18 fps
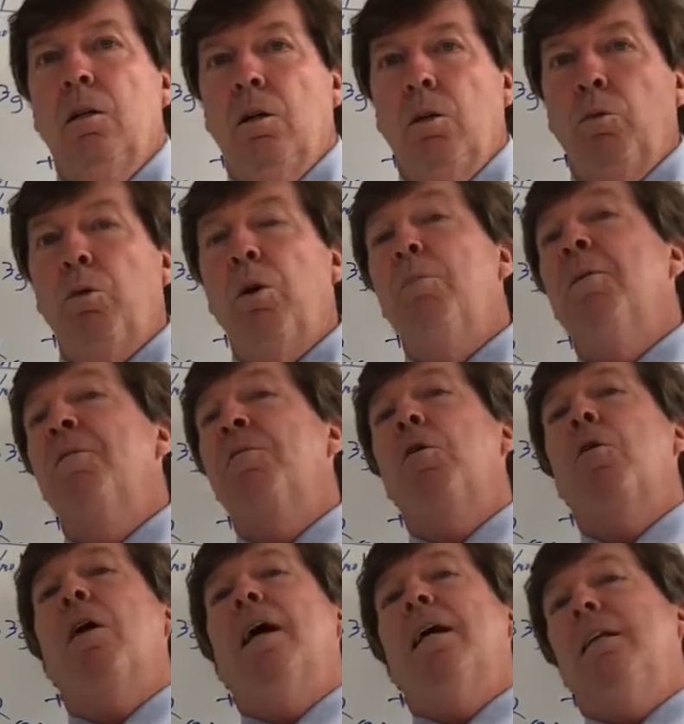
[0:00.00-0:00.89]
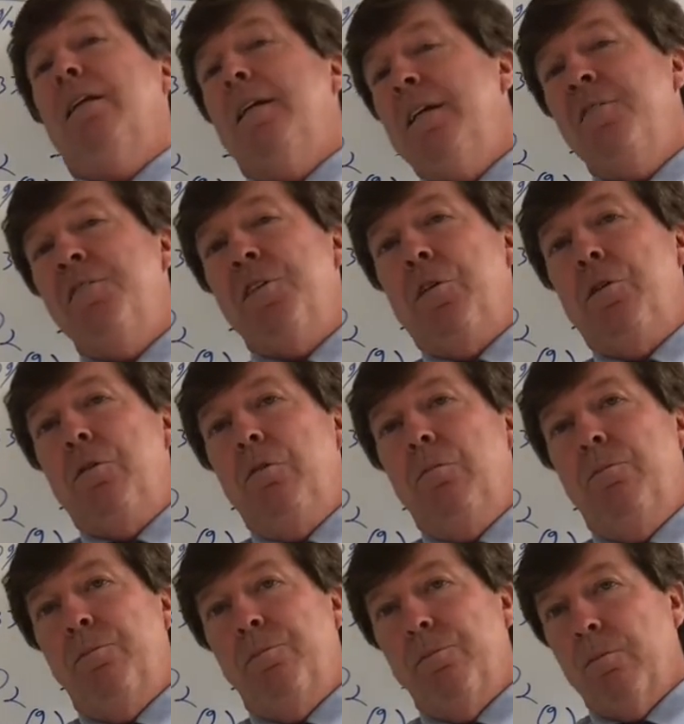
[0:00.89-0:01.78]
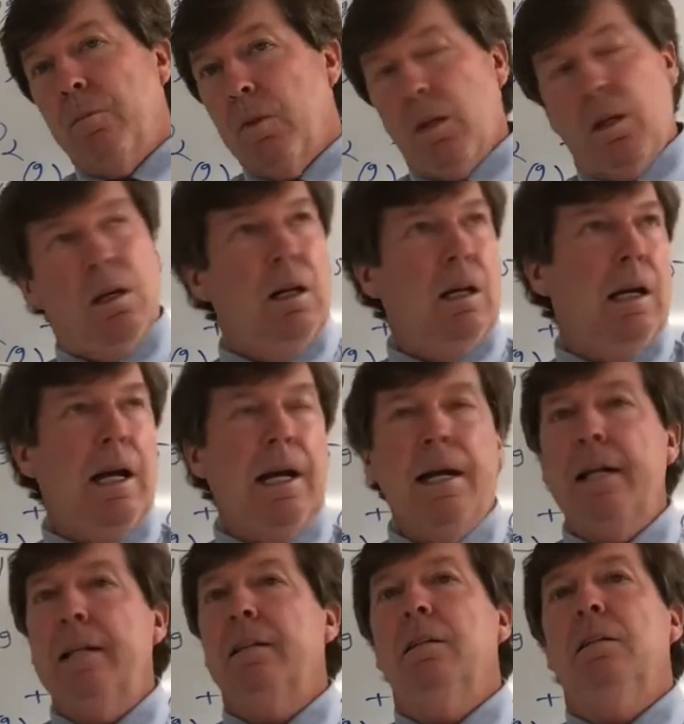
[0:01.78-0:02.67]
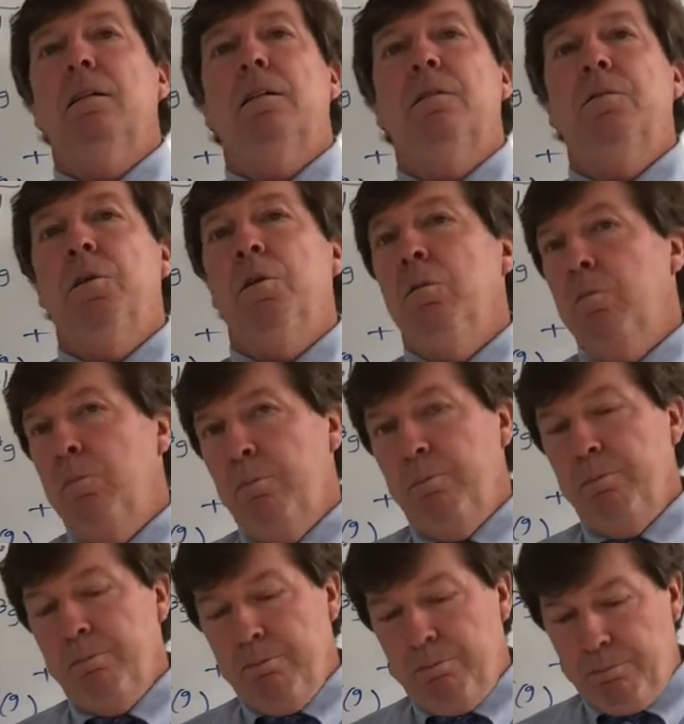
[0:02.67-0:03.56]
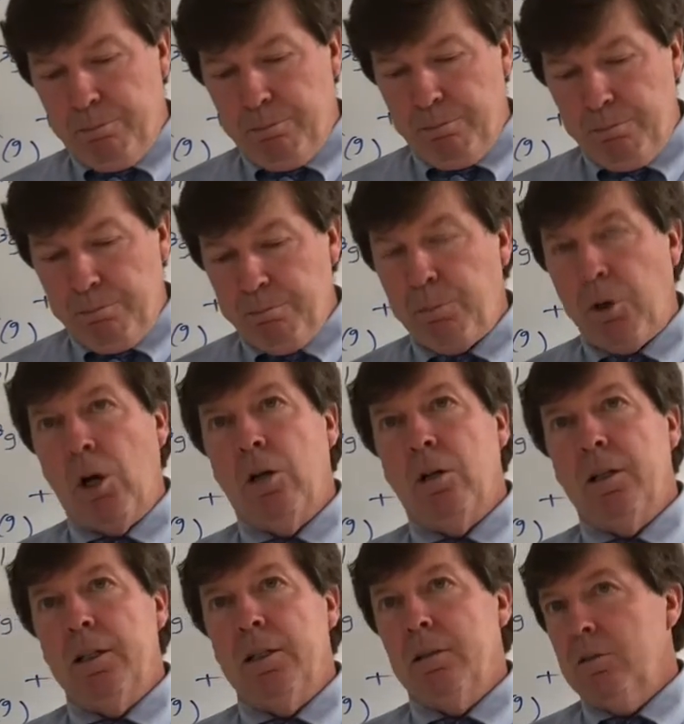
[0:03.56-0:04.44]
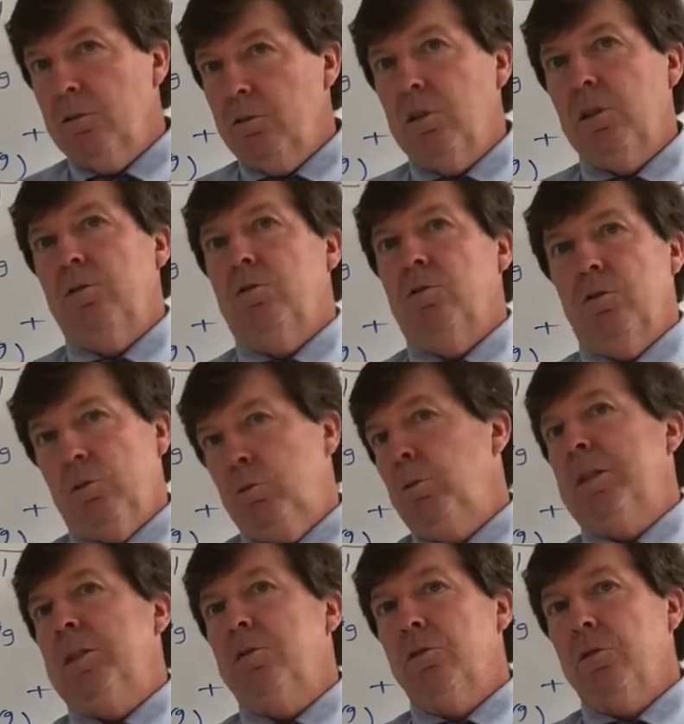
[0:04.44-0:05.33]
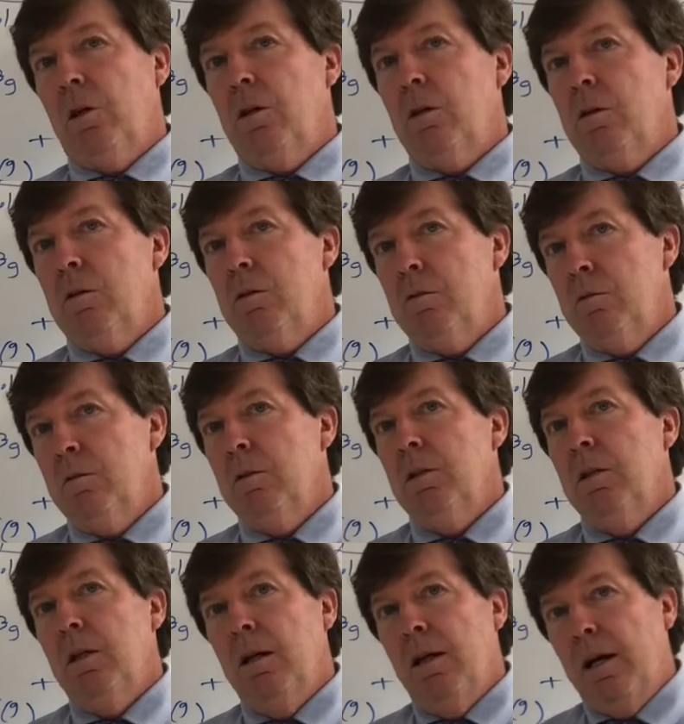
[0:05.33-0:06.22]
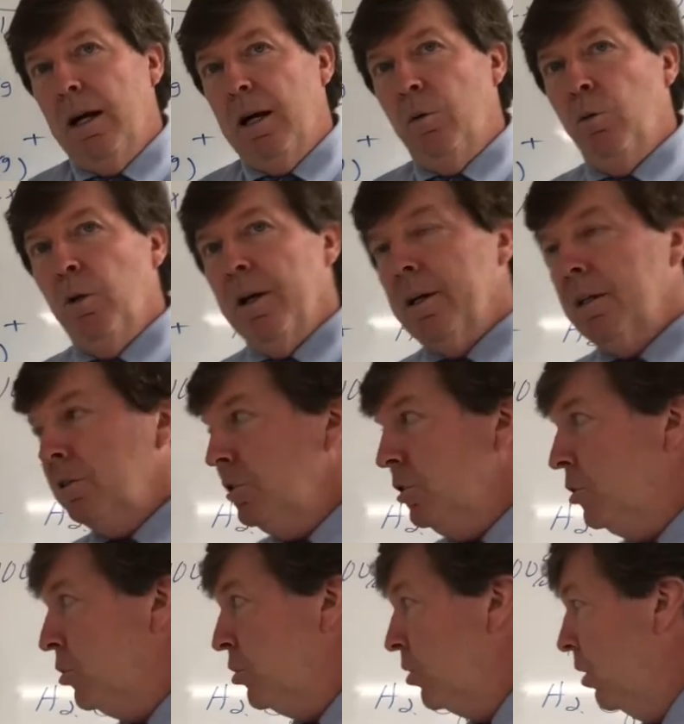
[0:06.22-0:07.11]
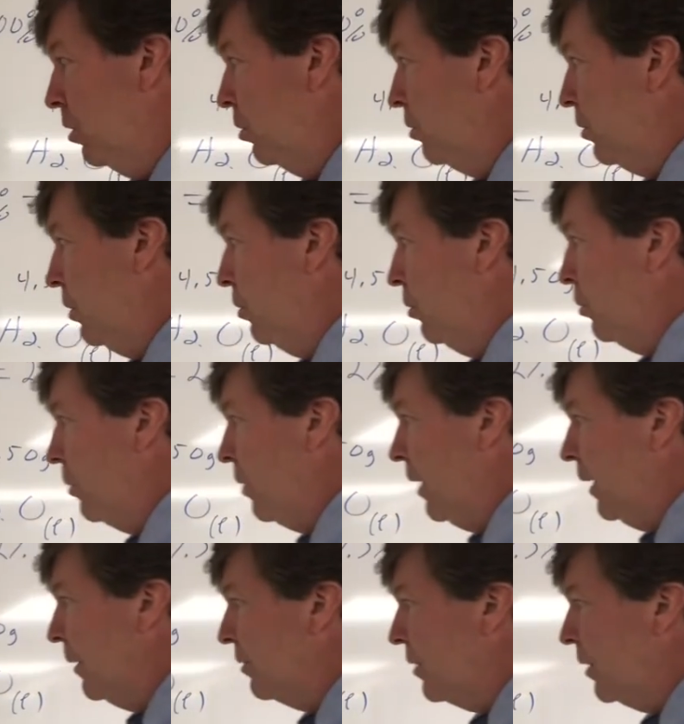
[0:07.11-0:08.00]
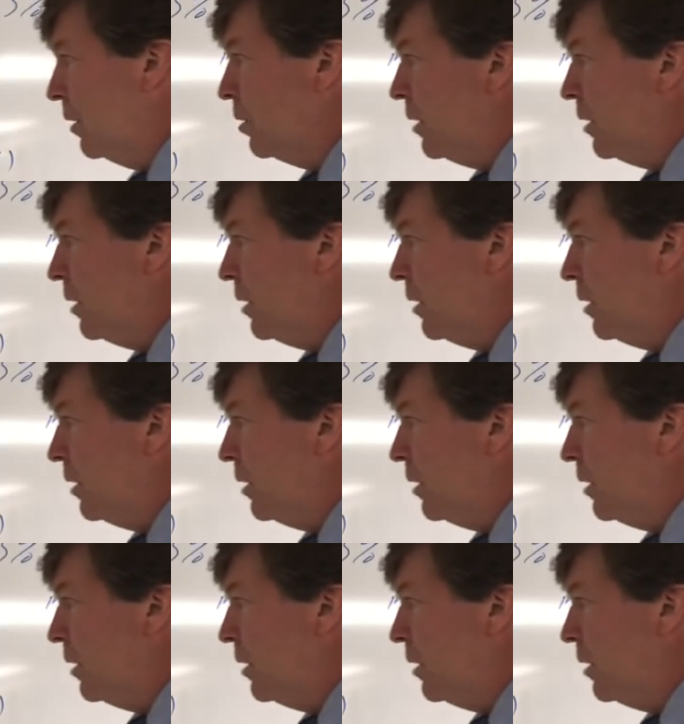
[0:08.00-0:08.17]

Well, before I leave you, and I hate to leave you, parting is such sweet sorrow, I wanted to show you that there